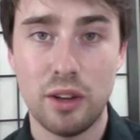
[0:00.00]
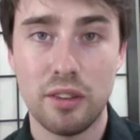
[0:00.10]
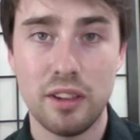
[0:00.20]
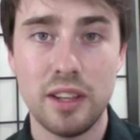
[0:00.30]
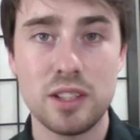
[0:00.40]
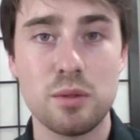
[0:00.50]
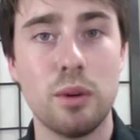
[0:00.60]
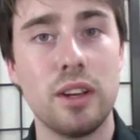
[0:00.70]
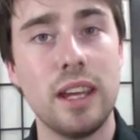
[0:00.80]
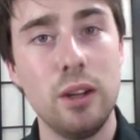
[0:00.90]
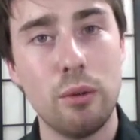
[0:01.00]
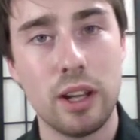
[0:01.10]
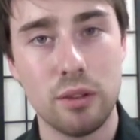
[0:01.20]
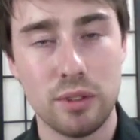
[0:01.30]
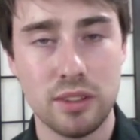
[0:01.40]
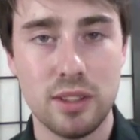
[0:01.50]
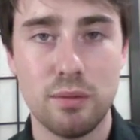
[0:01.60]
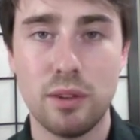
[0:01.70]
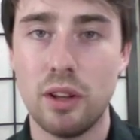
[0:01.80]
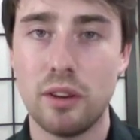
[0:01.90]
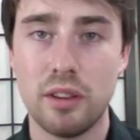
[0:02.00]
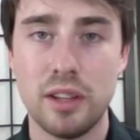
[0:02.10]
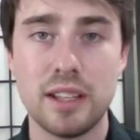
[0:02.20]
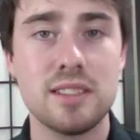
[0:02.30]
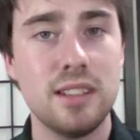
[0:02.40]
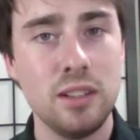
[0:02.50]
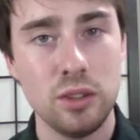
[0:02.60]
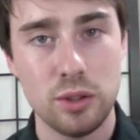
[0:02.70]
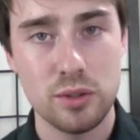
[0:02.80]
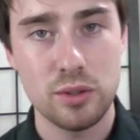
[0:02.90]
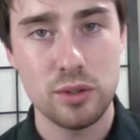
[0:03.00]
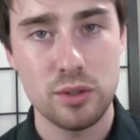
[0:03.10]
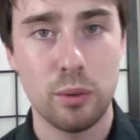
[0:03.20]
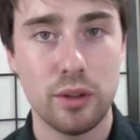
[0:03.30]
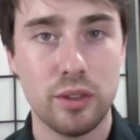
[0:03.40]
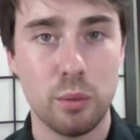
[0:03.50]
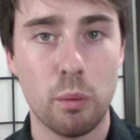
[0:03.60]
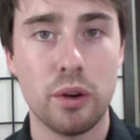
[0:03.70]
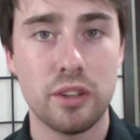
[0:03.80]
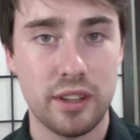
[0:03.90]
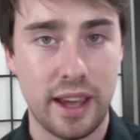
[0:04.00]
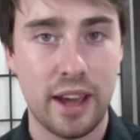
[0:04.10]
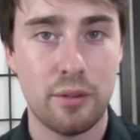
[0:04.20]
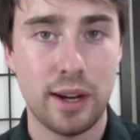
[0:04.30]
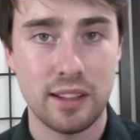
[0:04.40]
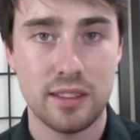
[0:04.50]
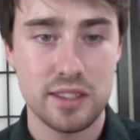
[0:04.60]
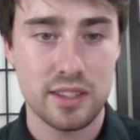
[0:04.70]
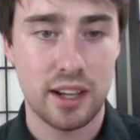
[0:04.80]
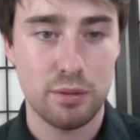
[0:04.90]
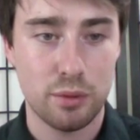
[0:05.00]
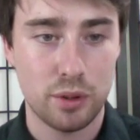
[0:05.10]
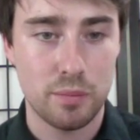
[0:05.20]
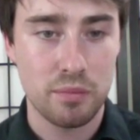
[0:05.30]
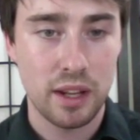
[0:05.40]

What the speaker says: links were irrelevant, if a lot of the links didn't use the keyword that we wanted to outrank this site for.